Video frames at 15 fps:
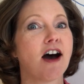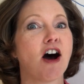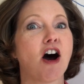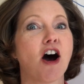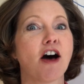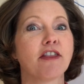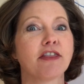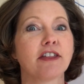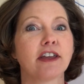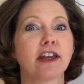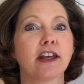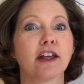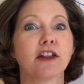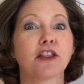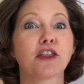on
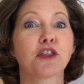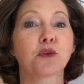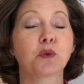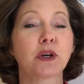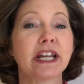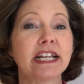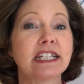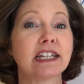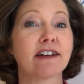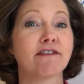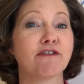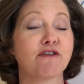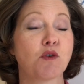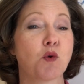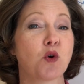the 3s and
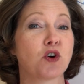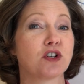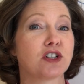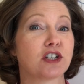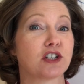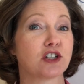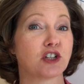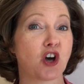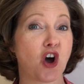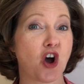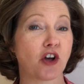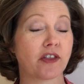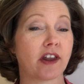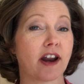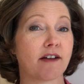4s
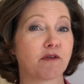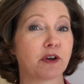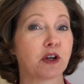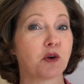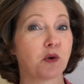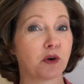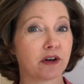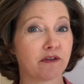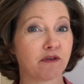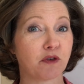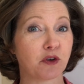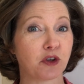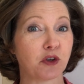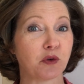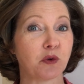song that I've recorded
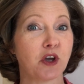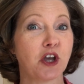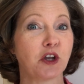for you.